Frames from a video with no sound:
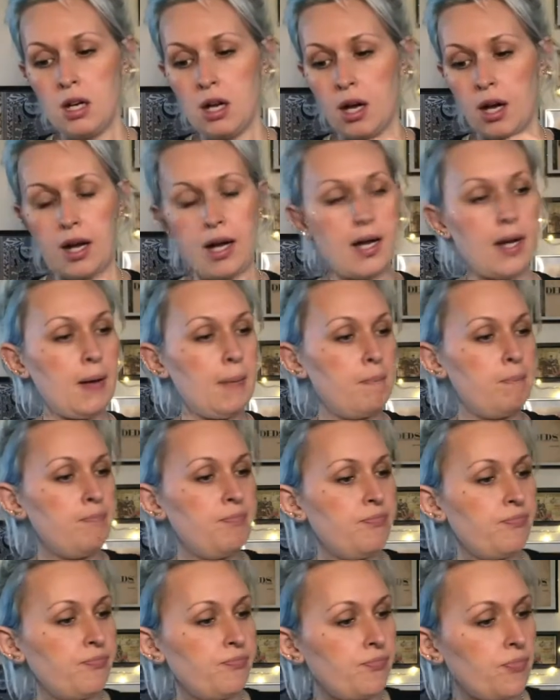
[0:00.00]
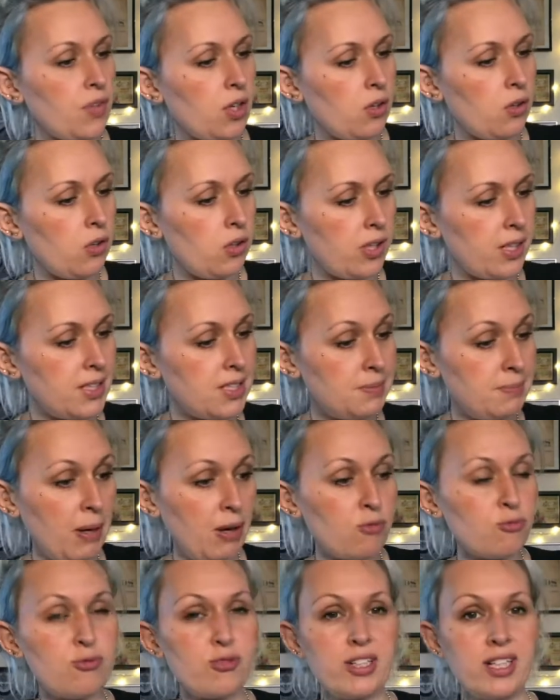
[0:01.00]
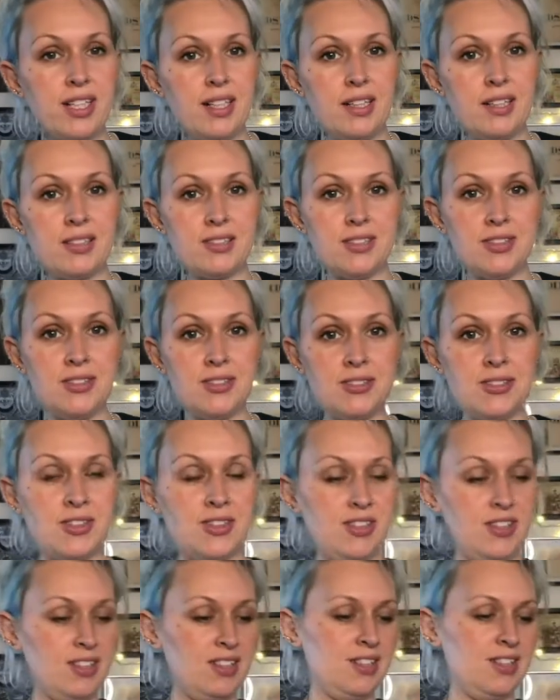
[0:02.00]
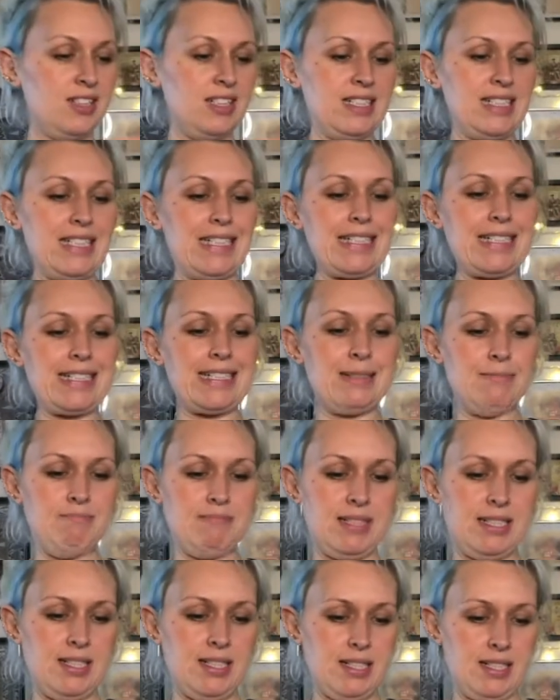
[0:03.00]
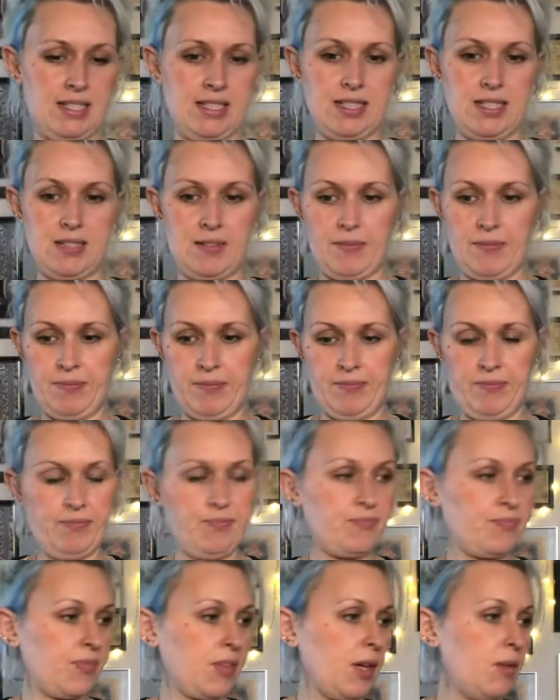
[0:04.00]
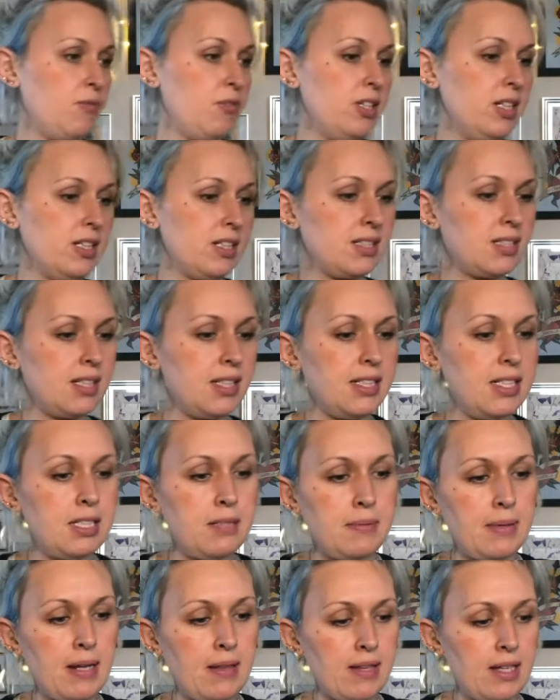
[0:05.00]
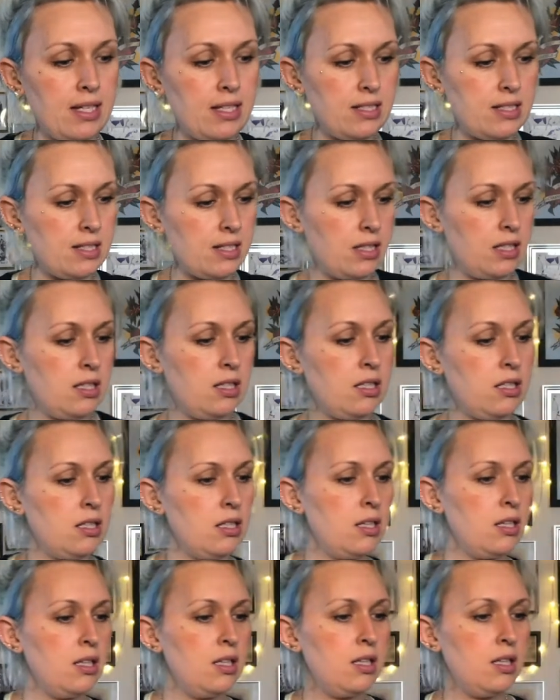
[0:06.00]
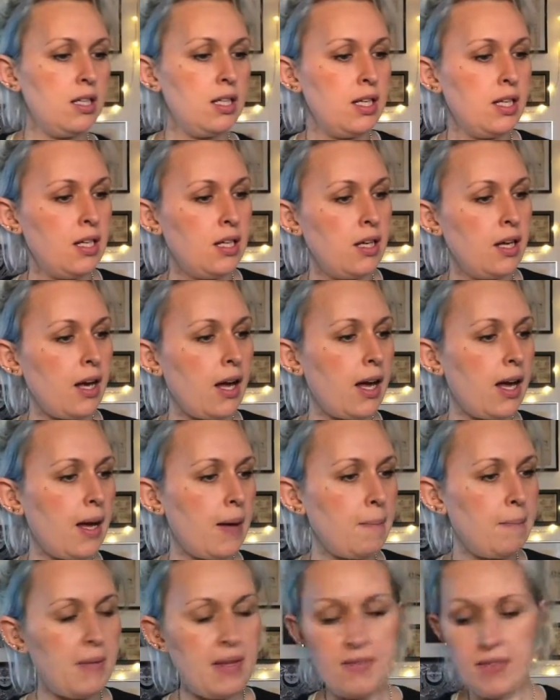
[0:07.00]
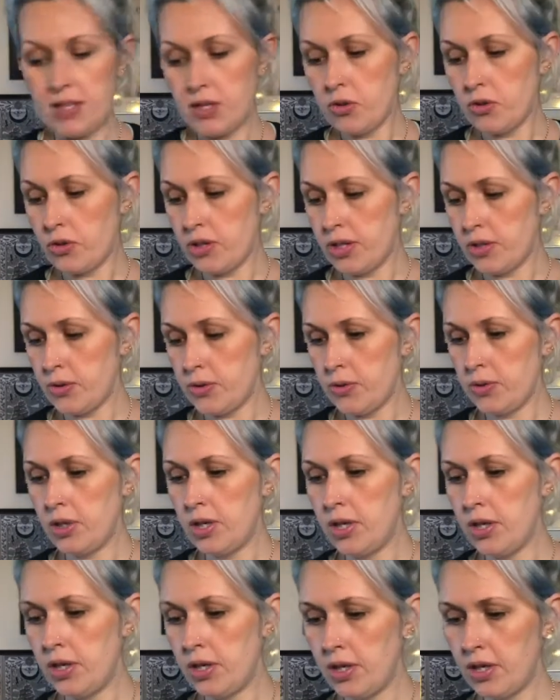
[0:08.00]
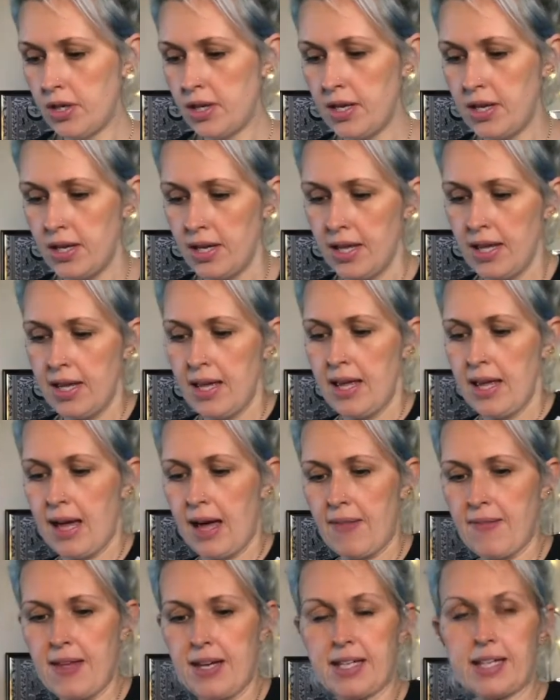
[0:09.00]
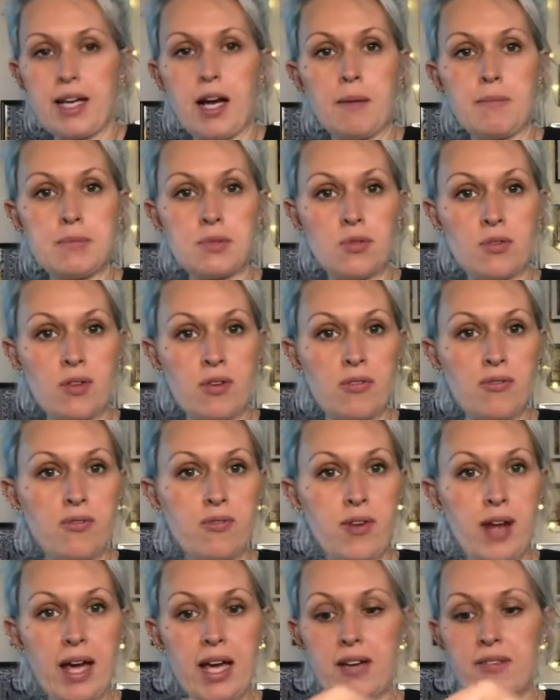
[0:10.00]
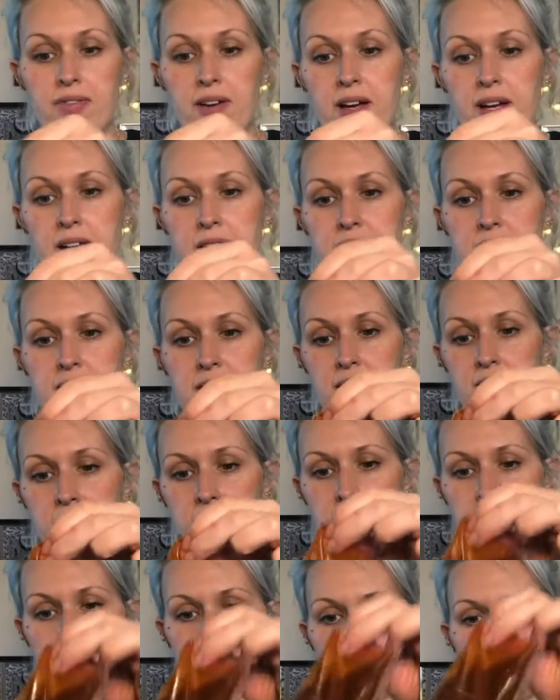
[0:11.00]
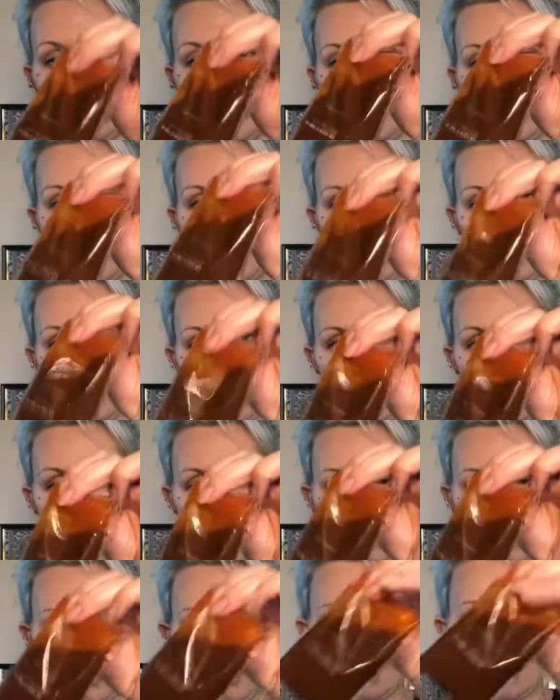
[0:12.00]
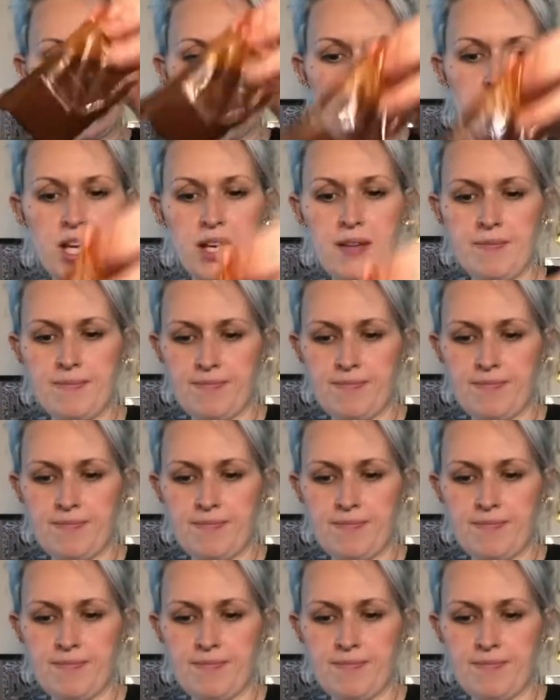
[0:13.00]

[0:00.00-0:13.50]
Oh, they smell really good. Yum! I'm really excited about these. In the oil. And then it comes with a flavour sachet.